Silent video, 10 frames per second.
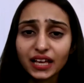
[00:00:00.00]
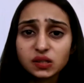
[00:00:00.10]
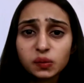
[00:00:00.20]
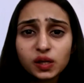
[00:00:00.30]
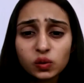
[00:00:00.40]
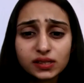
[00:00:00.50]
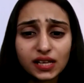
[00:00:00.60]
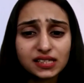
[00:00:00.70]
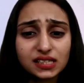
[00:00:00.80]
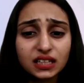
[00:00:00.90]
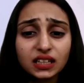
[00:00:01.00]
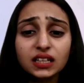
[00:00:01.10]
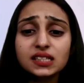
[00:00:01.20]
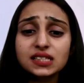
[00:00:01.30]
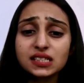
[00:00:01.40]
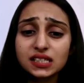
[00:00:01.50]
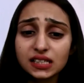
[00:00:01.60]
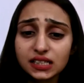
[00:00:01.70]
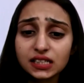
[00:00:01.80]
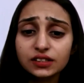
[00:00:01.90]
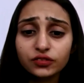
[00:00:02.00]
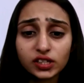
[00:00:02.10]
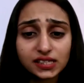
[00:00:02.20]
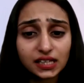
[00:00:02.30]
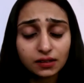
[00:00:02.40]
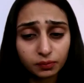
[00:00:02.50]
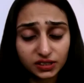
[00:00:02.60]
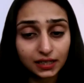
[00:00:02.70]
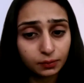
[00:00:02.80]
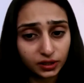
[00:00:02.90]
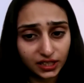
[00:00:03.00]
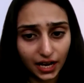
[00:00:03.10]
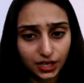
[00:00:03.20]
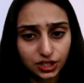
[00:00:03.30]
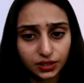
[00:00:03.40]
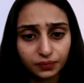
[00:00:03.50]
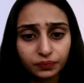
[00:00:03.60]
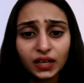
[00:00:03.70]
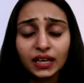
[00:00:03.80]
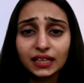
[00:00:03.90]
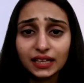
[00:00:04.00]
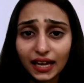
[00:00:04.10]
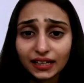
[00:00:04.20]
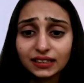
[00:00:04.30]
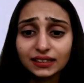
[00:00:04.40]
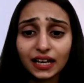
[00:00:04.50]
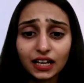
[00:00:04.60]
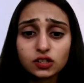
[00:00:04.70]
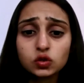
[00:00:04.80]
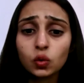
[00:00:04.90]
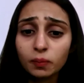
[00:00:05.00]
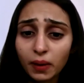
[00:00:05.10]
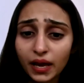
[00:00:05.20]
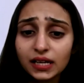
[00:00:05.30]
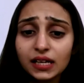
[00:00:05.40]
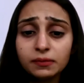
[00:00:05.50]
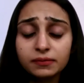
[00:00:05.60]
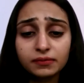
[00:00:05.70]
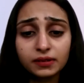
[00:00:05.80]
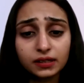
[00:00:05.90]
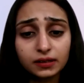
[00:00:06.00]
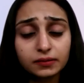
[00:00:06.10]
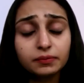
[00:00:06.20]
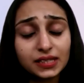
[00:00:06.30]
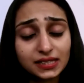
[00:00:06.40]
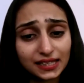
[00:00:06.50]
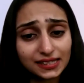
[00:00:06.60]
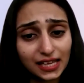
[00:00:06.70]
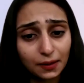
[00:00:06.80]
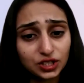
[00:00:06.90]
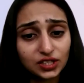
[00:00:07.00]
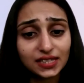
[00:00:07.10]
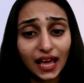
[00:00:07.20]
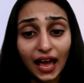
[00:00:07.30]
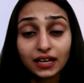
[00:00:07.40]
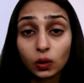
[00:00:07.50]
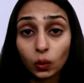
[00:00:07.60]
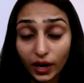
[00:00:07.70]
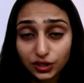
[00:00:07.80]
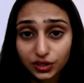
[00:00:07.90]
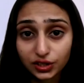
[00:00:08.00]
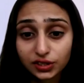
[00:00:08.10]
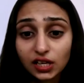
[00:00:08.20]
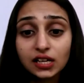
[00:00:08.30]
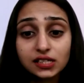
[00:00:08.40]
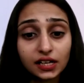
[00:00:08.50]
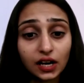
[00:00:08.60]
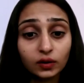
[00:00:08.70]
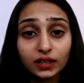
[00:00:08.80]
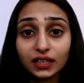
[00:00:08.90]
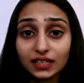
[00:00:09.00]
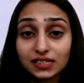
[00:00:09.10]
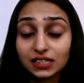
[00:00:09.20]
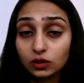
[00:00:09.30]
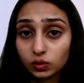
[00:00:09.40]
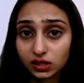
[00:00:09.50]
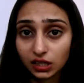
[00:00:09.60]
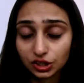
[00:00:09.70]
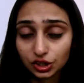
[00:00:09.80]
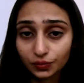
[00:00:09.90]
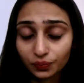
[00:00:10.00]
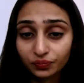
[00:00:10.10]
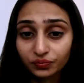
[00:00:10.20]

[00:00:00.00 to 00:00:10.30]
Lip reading: As we know, sunscreen is critical for skin protection. Yet there are so many misconceptions and questions surrounding its usage.